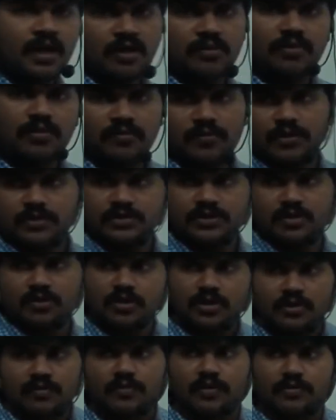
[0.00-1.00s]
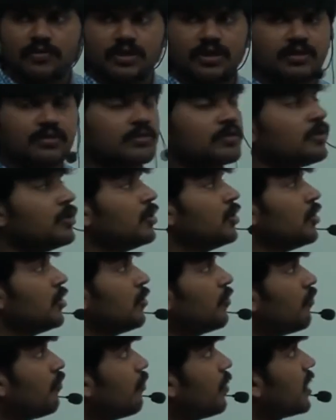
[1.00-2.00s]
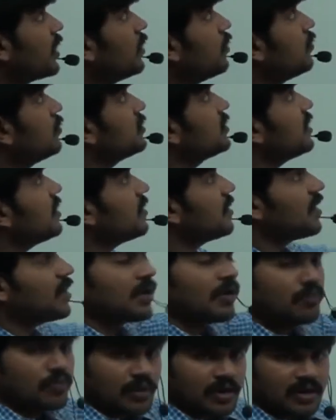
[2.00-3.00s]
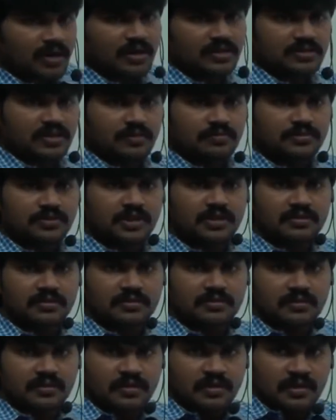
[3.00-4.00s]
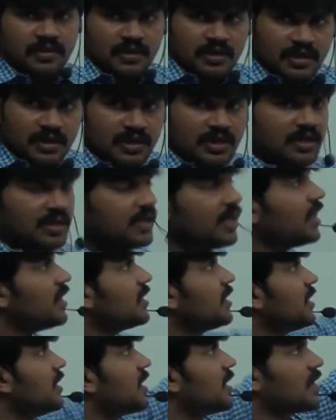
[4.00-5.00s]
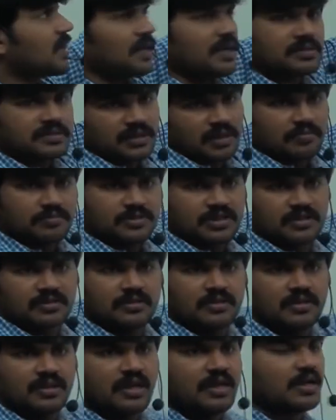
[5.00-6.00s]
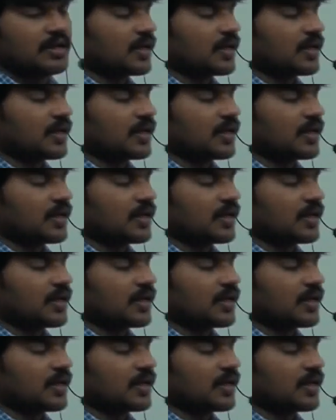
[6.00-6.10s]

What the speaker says: Outer O is equal to new outer. By using that outer class object, create inner class object.